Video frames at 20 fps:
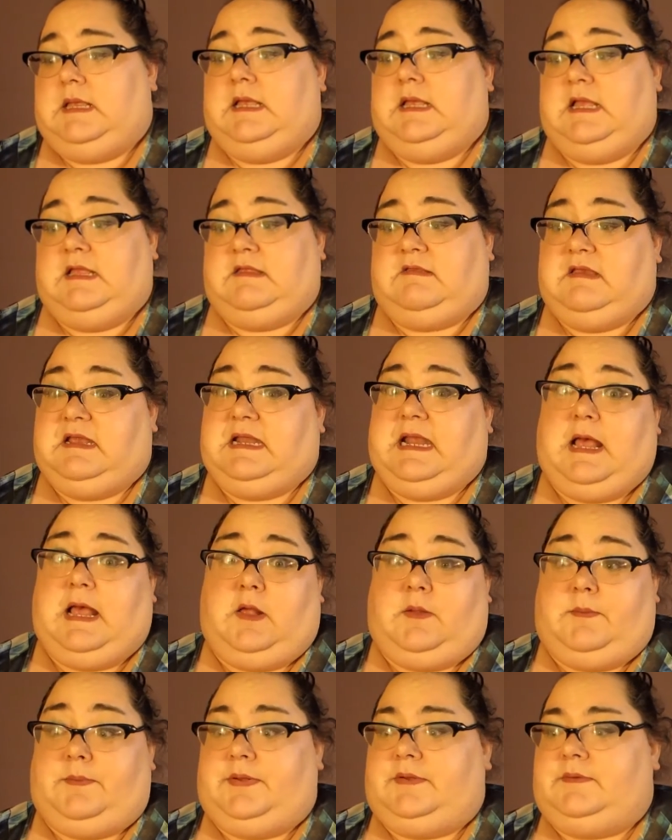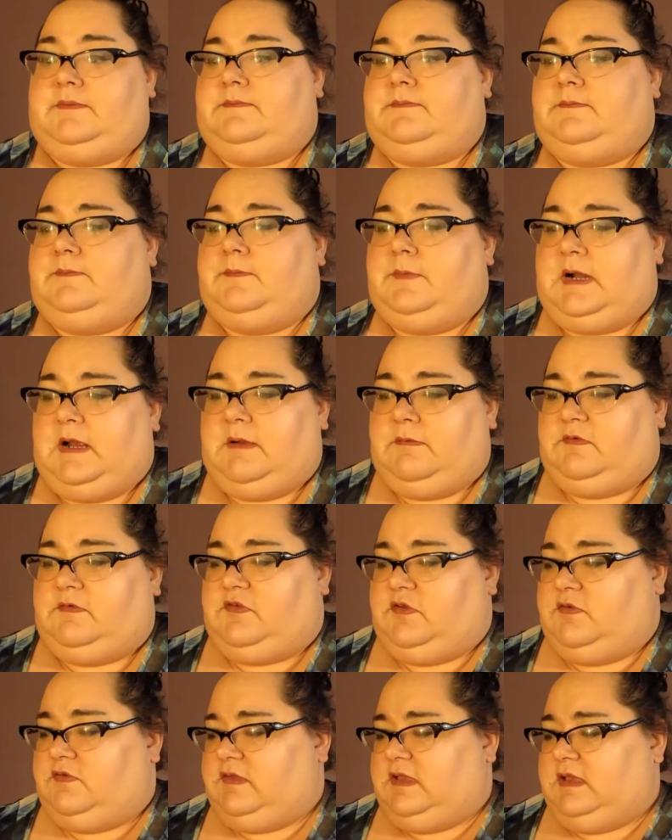it did help when I
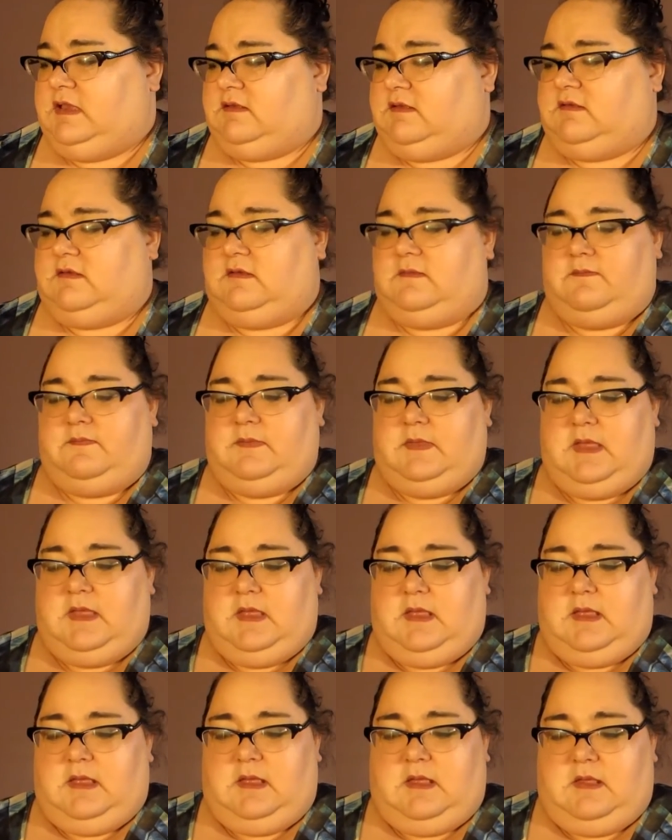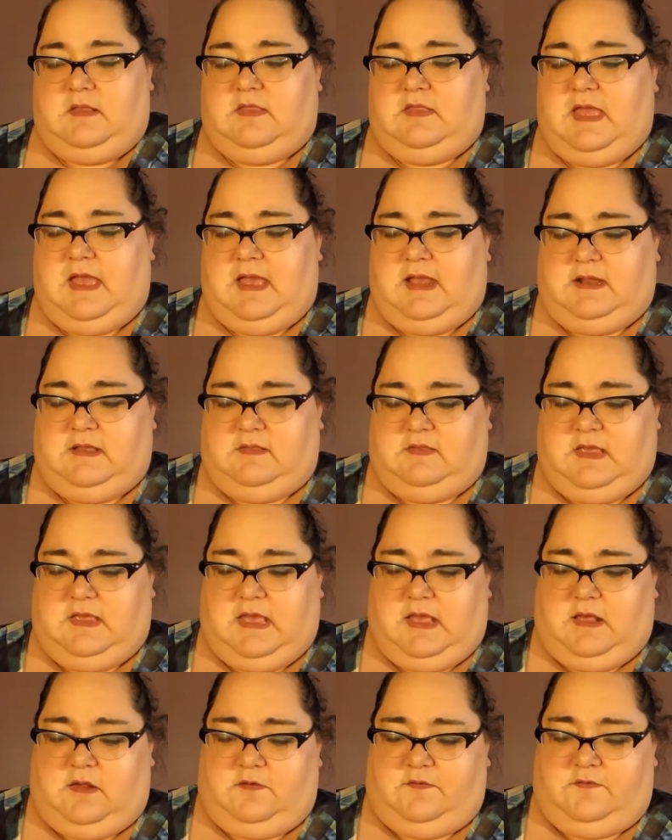was using it. Then the
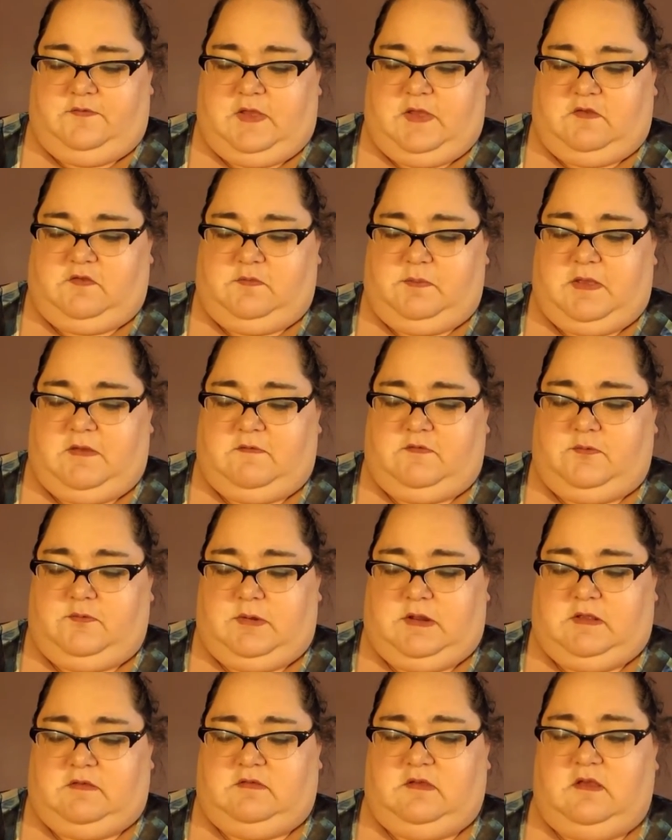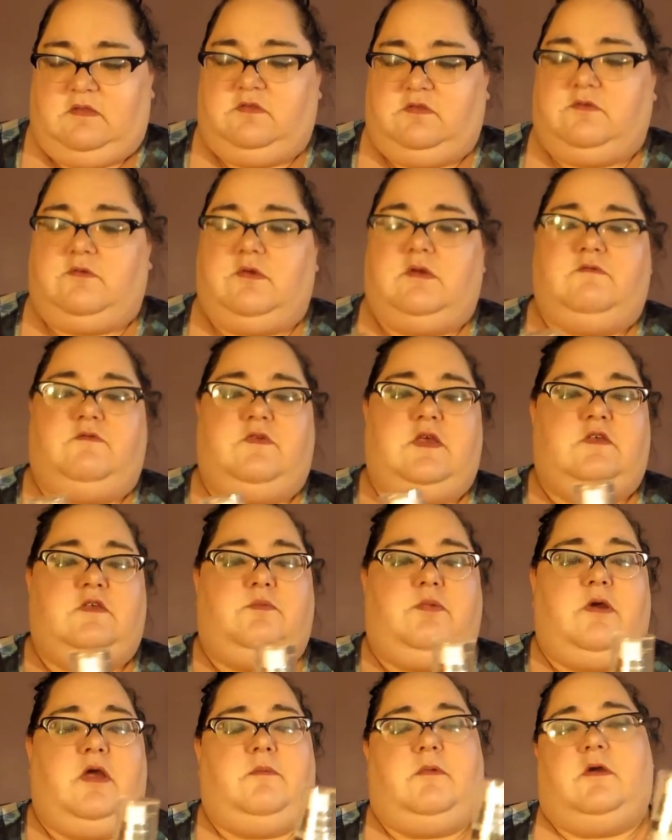e.l.f. SPF 20 Sunscreen Face
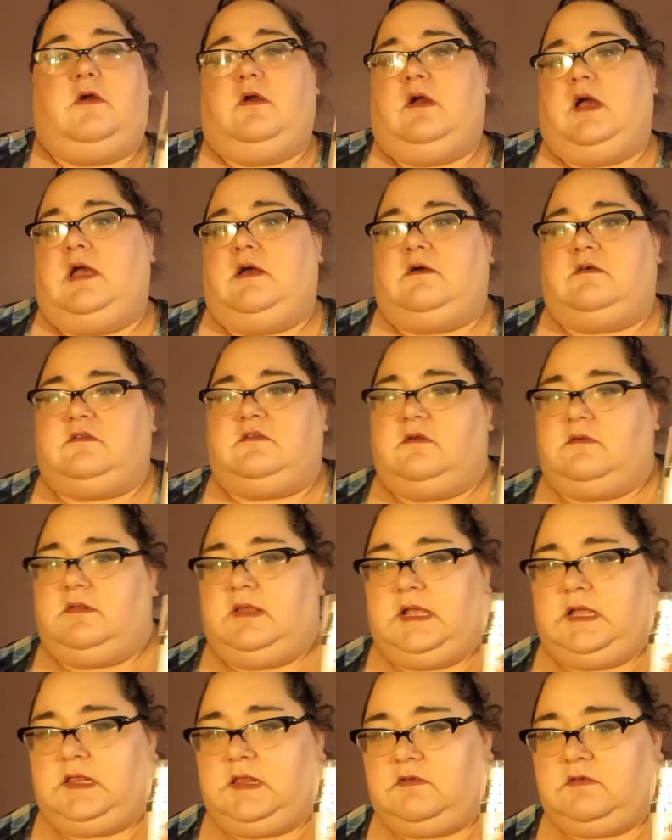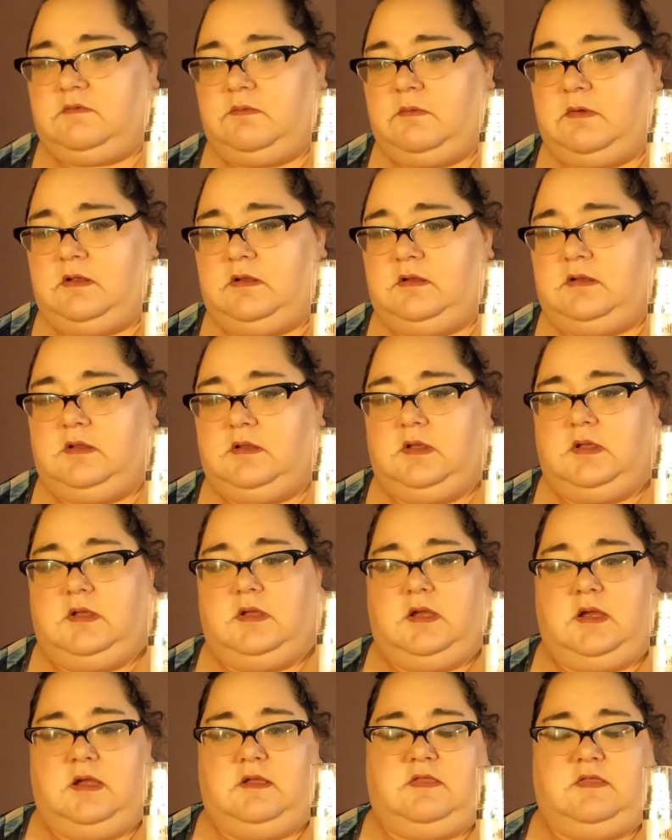Primer. I also like this one.
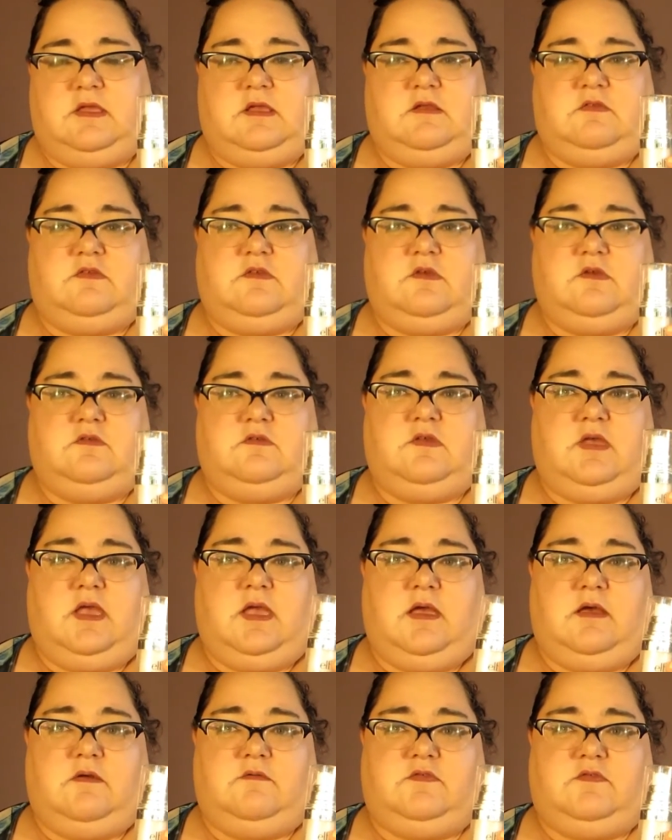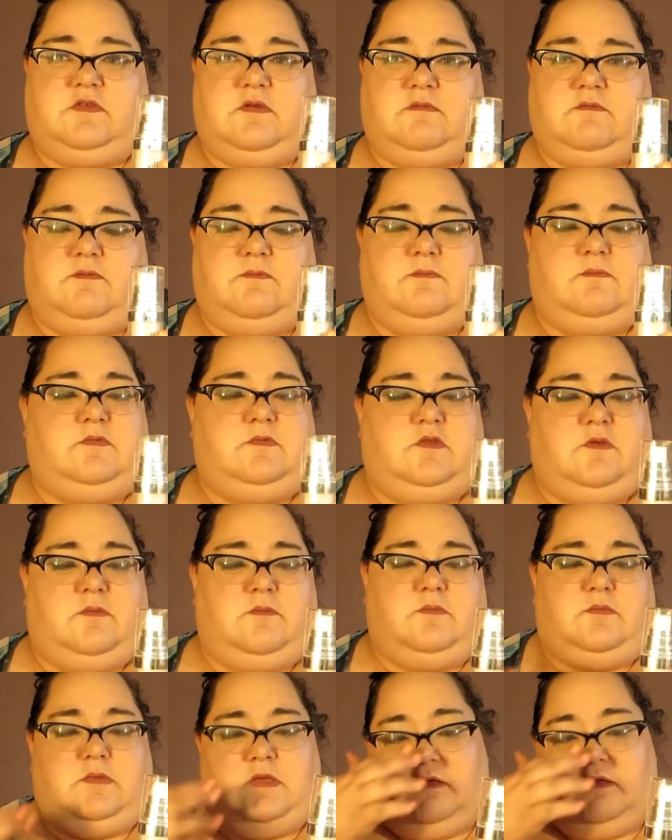I think it's good to have some
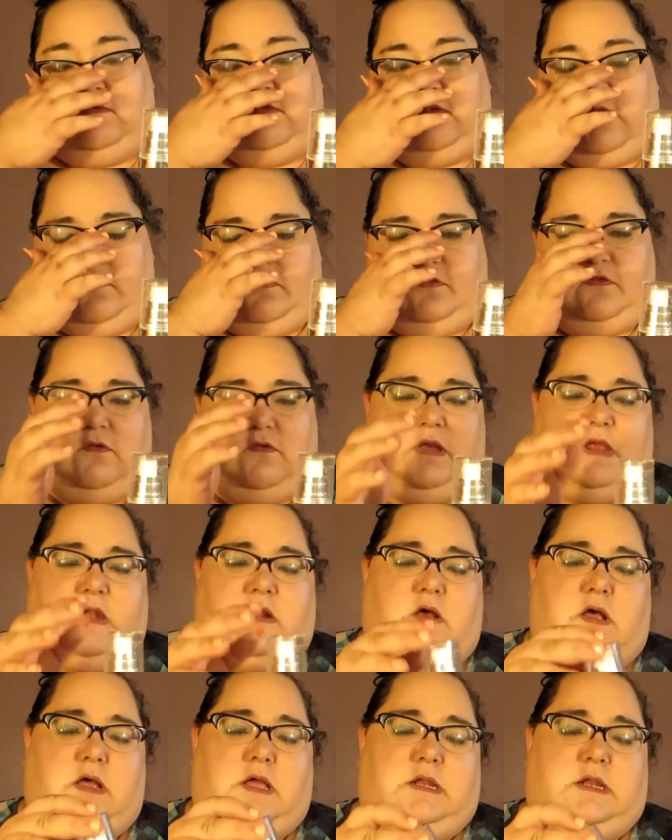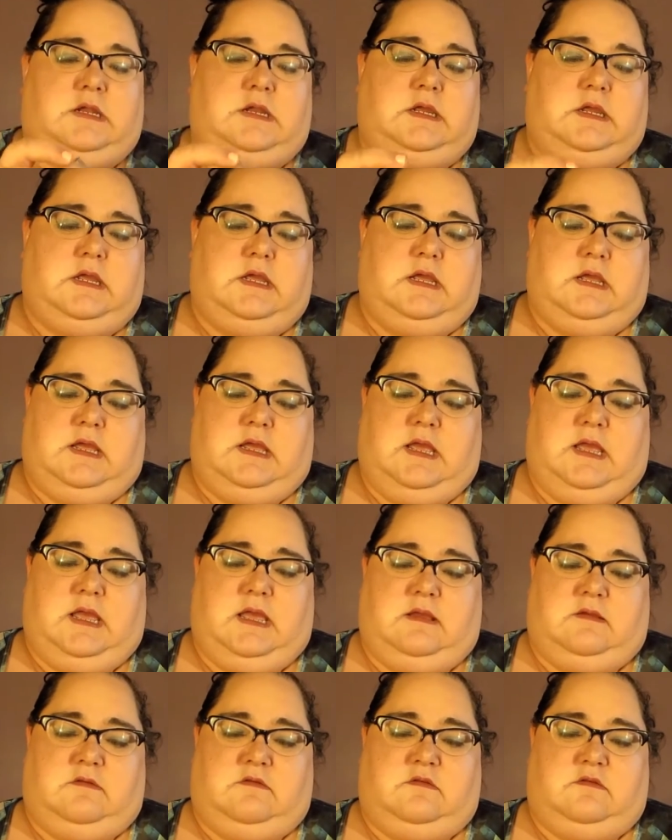some uh, sunscreen on,
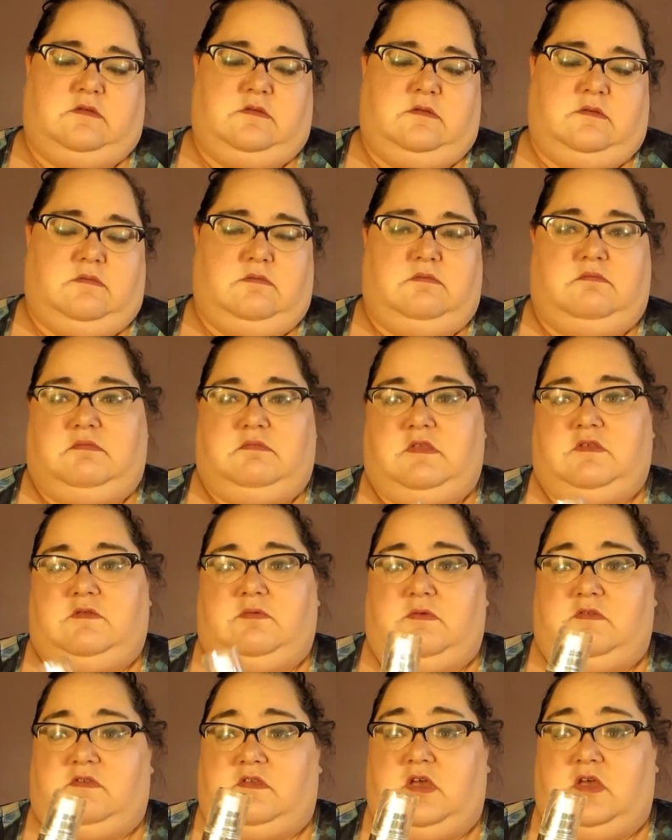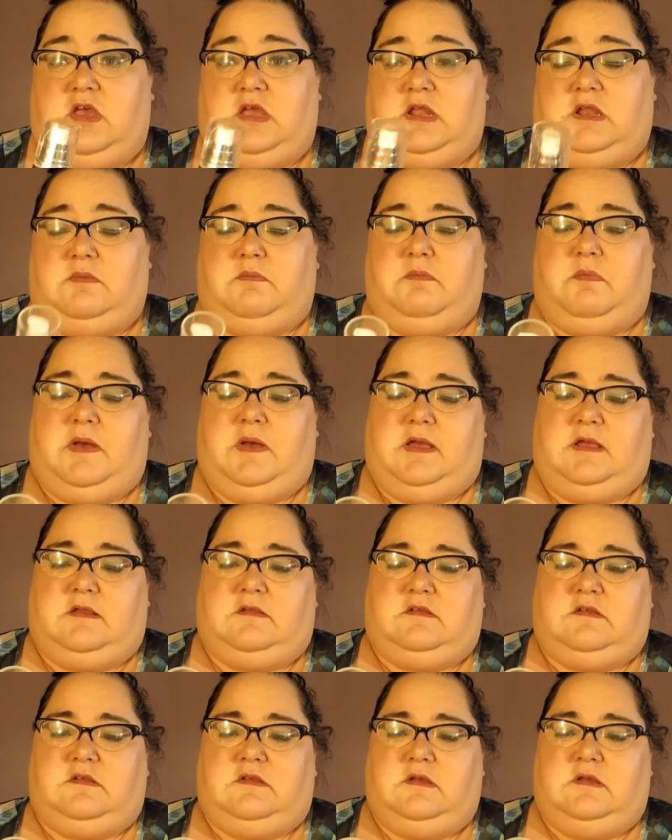and this was good,
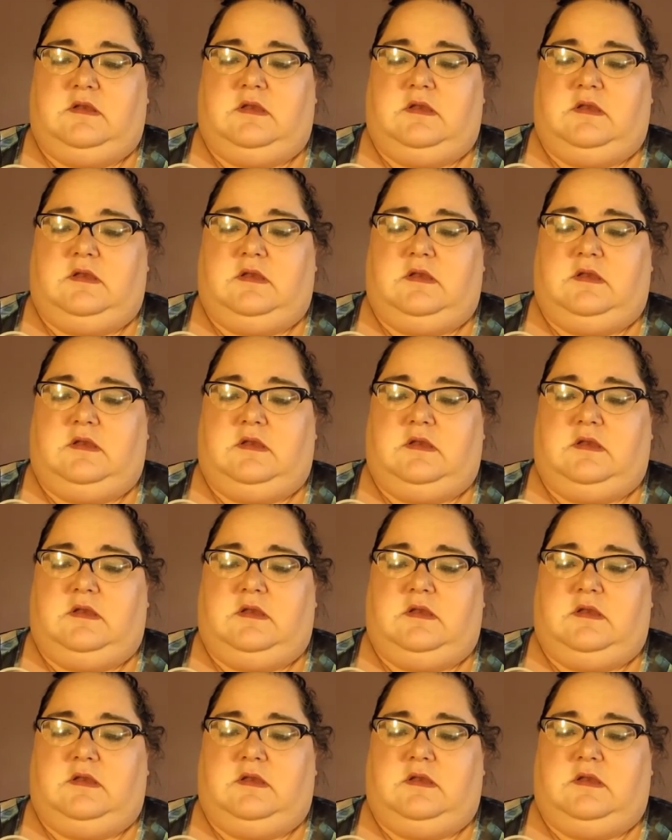but